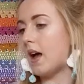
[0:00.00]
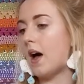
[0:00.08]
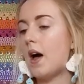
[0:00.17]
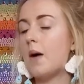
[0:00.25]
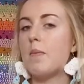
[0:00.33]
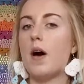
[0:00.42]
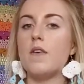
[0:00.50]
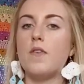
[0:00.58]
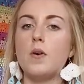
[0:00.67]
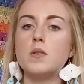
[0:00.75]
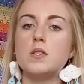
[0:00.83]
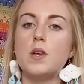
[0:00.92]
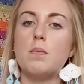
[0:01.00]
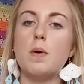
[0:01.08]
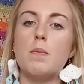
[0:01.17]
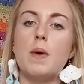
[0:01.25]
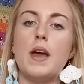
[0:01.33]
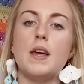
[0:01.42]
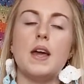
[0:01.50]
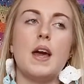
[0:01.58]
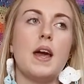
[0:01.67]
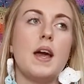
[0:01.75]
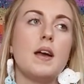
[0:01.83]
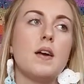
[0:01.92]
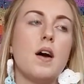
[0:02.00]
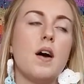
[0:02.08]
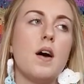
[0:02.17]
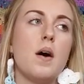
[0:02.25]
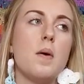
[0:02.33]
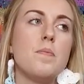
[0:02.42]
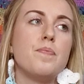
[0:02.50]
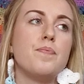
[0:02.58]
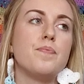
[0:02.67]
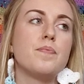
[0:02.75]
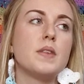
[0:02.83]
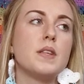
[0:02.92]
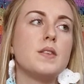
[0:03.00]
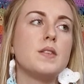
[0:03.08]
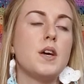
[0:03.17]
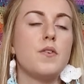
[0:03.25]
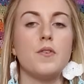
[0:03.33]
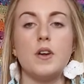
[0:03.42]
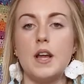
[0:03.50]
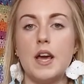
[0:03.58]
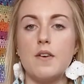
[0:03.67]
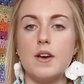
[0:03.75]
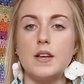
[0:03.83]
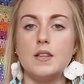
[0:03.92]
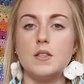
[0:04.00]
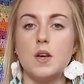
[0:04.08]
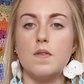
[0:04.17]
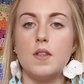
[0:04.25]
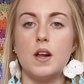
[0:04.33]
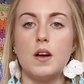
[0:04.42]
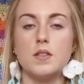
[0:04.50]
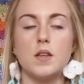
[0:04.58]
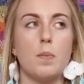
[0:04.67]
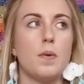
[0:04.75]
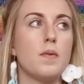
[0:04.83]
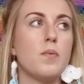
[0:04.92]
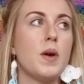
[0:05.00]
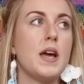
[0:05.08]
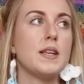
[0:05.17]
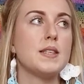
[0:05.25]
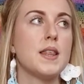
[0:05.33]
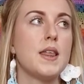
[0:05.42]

Um, I've also been making um, different earrings over the last couple of weeks.